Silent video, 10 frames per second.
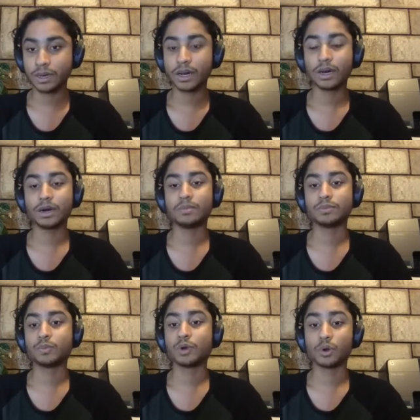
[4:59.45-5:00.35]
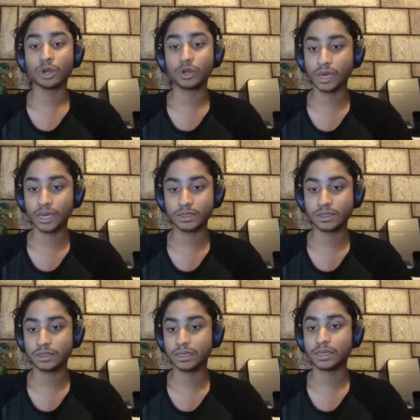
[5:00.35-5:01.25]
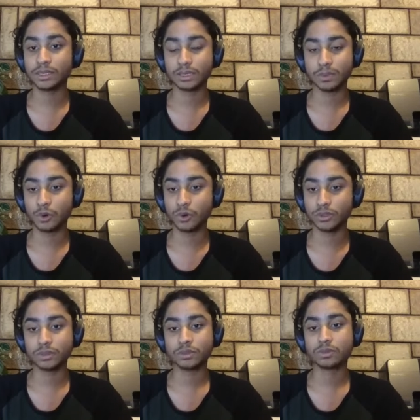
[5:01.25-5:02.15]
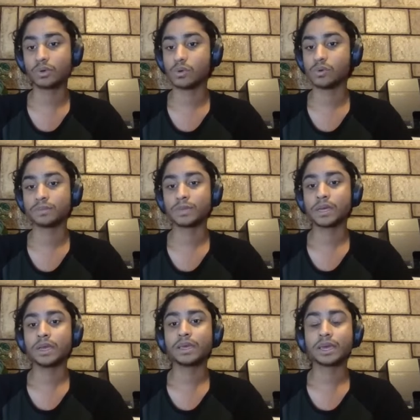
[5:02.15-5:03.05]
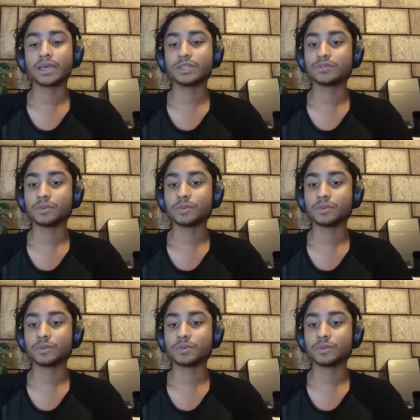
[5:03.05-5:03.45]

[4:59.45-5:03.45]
Um, we're all united in the same cause. So Kenyans for